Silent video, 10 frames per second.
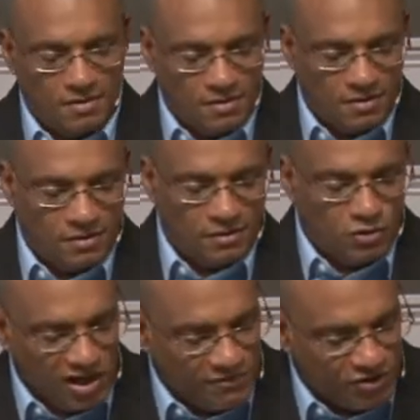The New
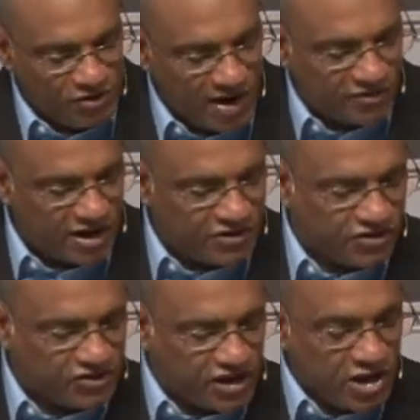Living Translation
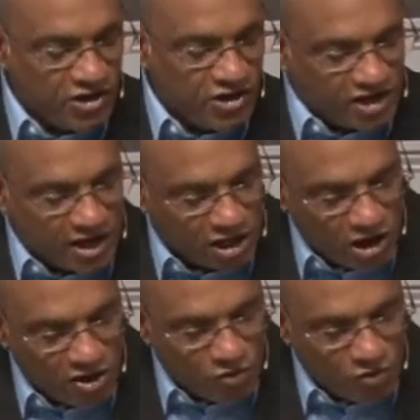says, "Stay alert,